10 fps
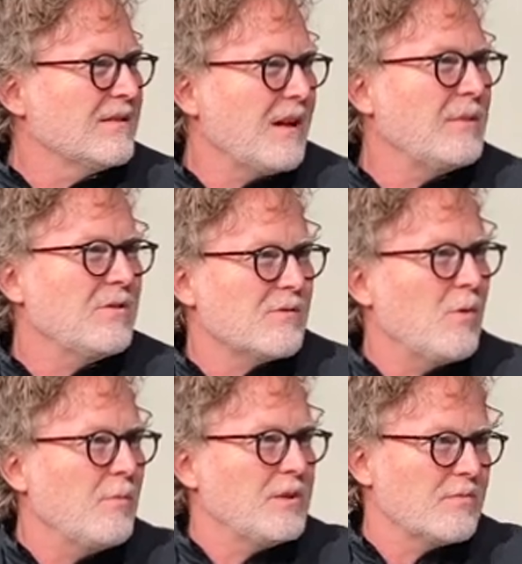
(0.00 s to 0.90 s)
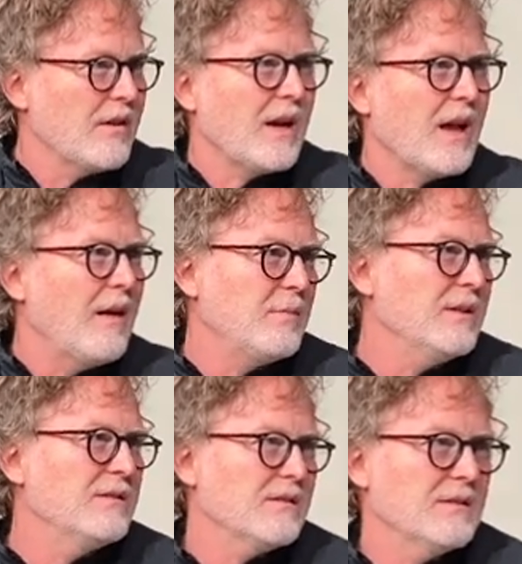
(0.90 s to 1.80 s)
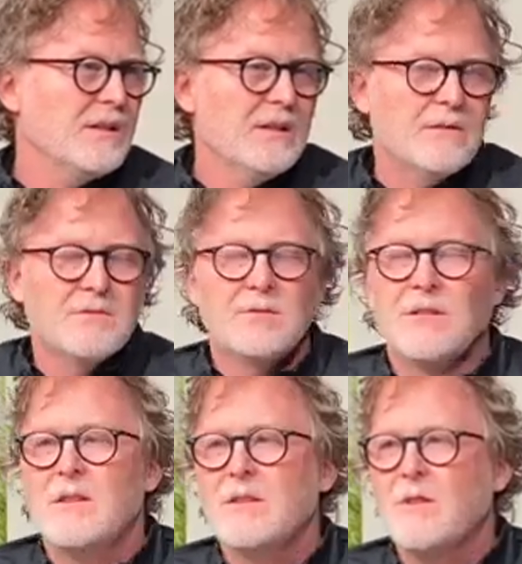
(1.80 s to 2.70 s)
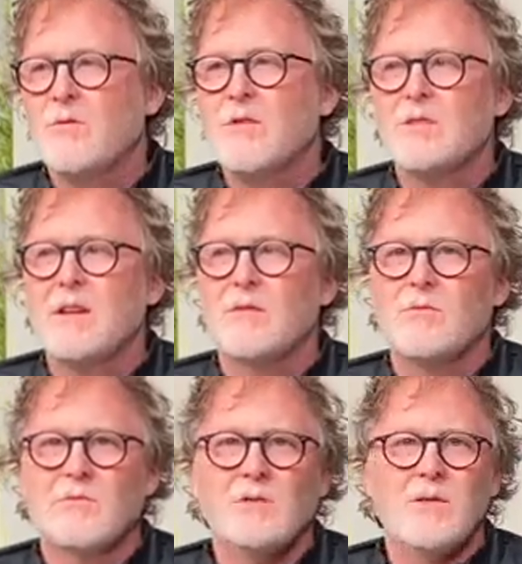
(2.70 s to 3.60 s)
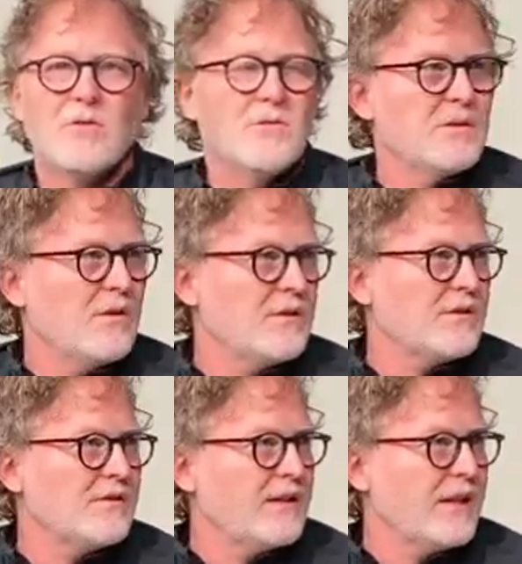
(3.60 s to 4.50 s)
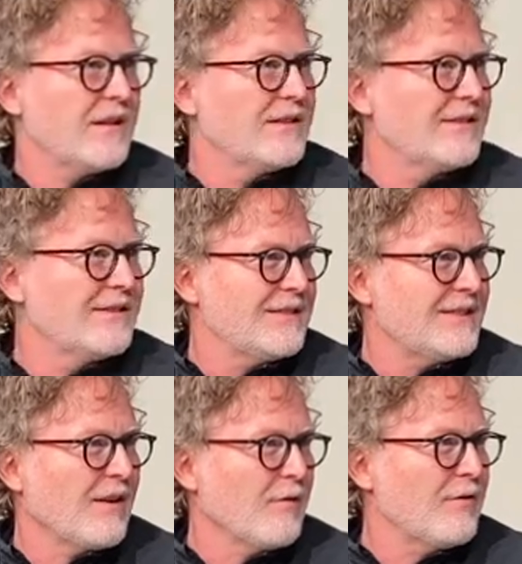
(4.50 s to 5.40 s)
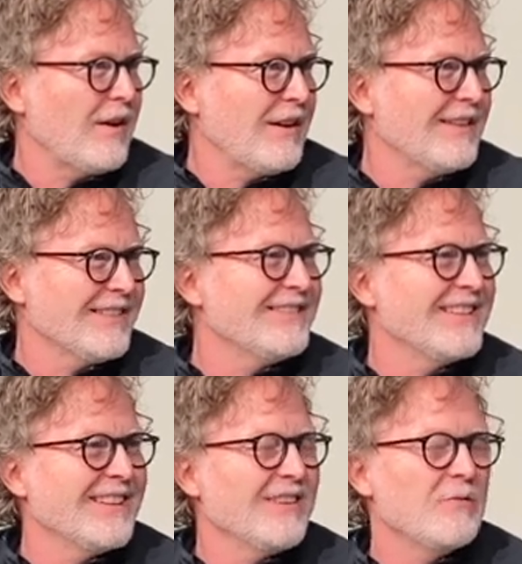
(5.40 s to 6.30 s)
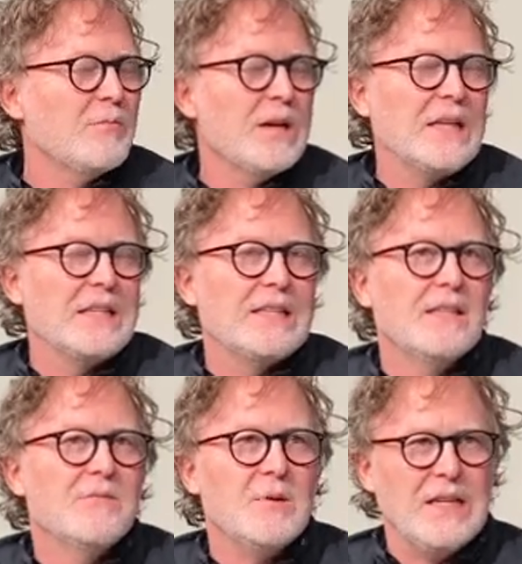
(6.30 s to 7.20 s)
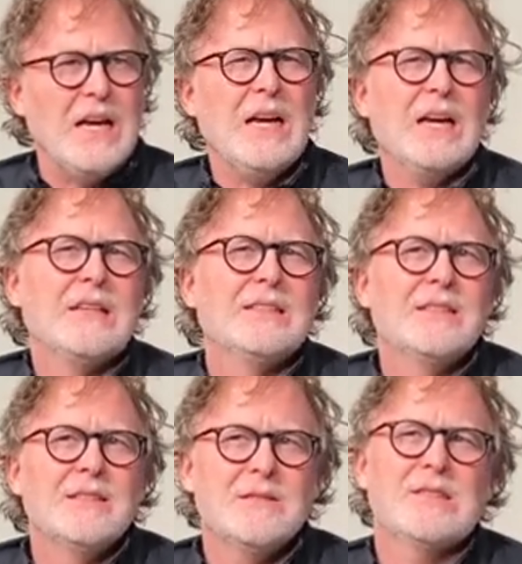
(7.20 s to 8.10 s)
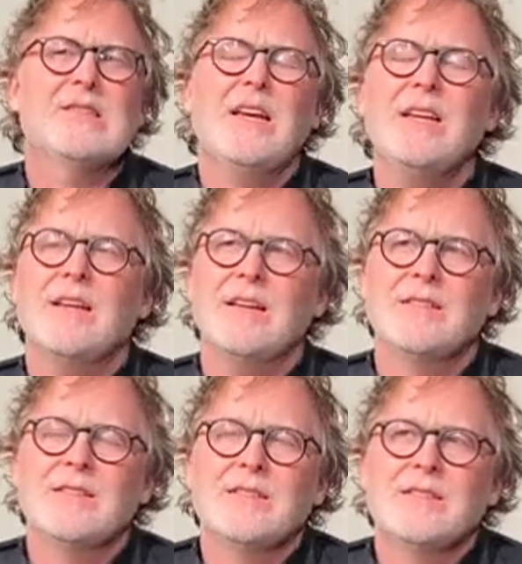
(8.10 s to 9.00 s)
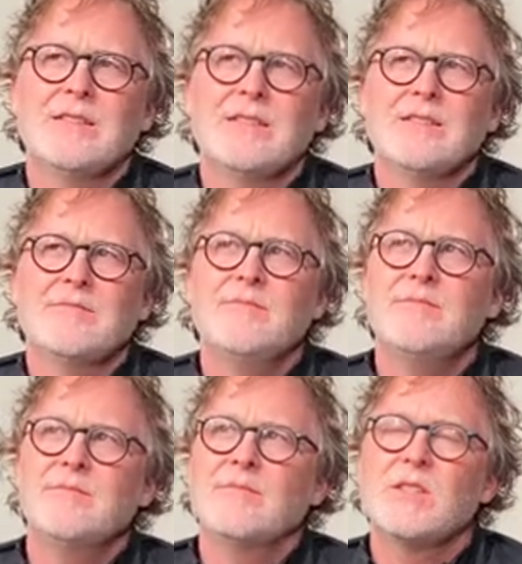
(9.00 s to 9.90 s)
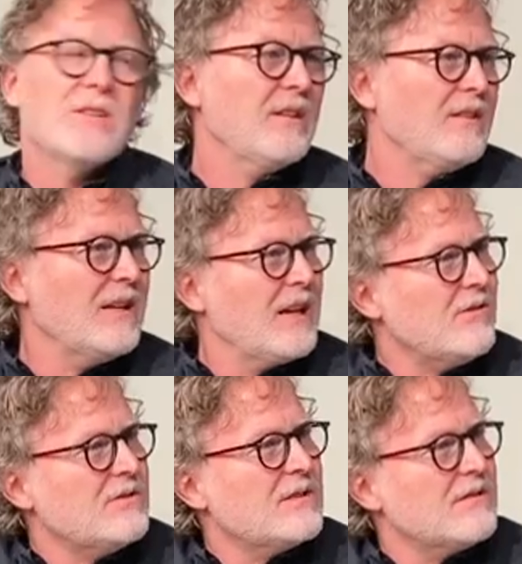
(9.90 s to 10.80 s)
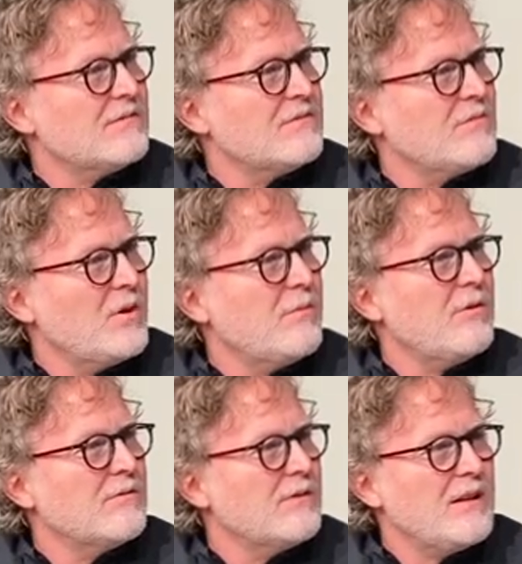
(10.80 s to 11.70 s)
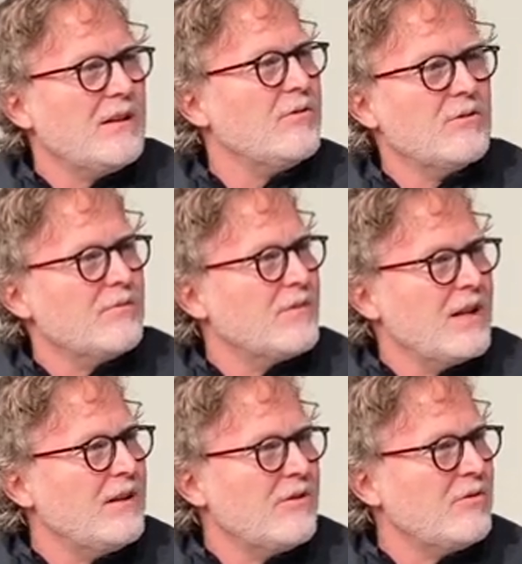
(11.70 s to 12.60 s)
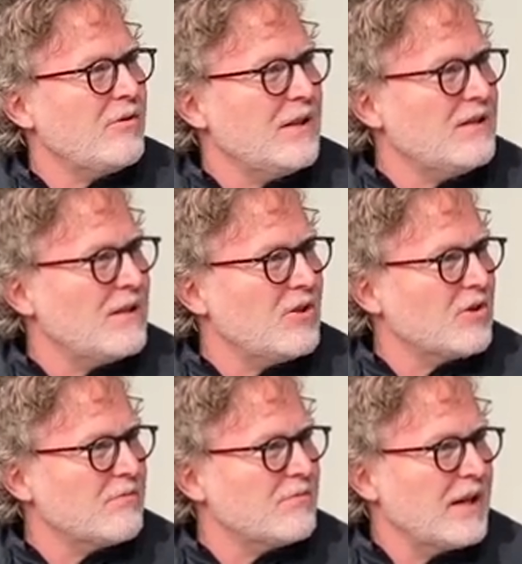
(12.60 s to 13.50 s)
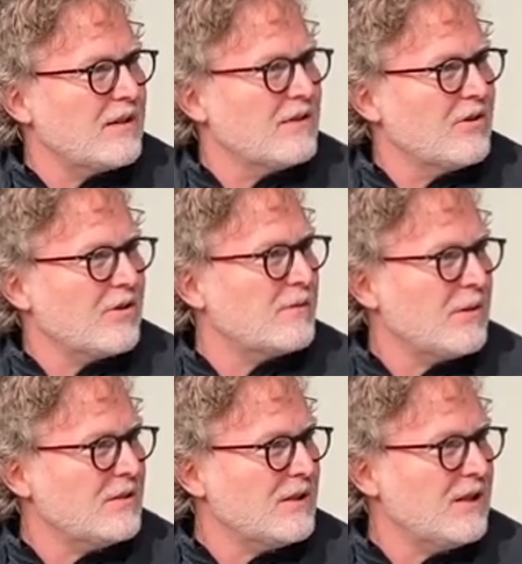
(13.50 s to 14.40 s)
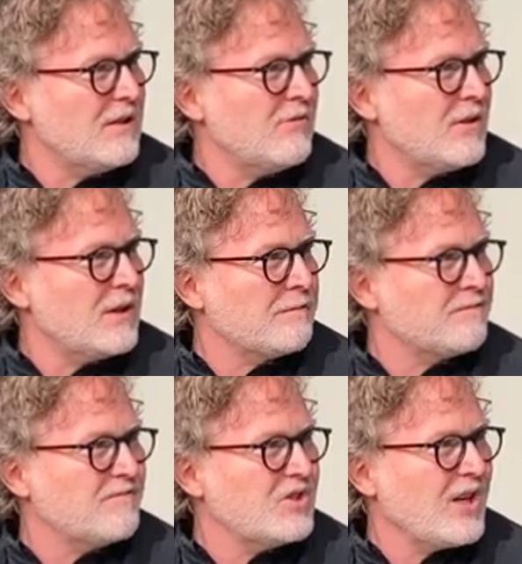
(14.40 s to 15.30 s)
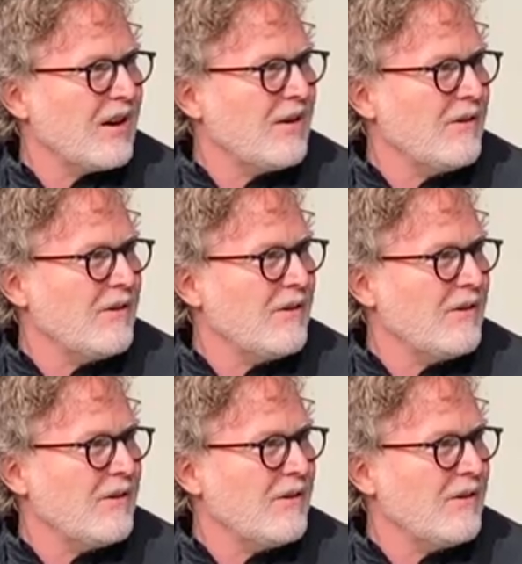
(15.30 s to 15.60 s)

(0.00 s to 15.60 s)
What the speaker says: I mean, there's moments where that happens, and your first like run through is always like terrifying. But yeah, it's exciting. Is there anything else? What about any other things that you're experiencing that you want to share?